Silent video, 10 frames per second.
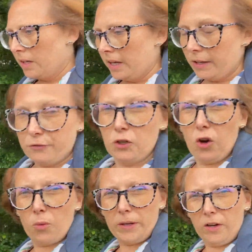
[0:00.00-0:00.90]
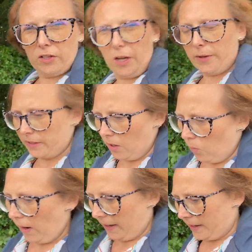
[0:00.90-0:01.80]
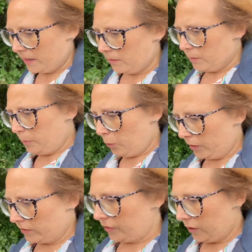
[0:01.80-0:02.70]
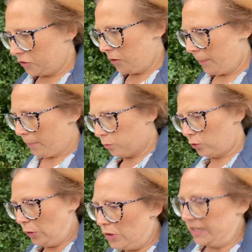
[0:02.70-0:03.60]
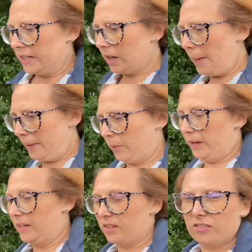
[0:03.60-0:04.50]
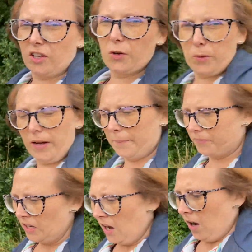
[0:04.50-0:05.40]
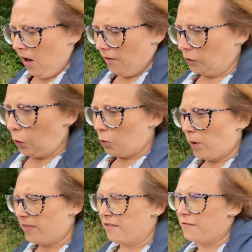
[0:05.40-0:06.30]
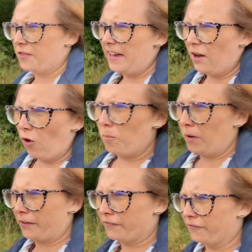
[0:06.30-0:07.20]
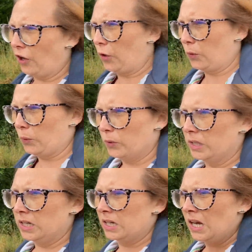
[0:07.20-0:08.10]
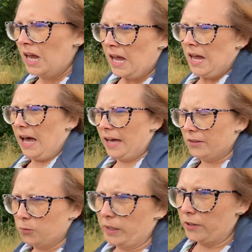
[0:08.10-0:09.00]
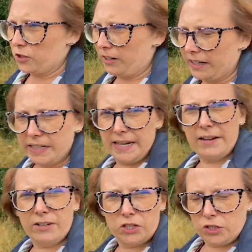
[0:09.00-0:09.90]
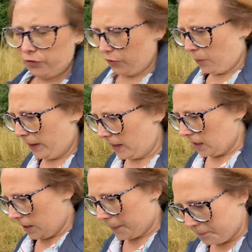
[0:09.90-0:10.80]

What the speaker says: If not, we are going away, the boys' first trip abroad, in a couple of weeks. So I've got the weather for there on my phone, and we're going to Gran Canaria just for a week.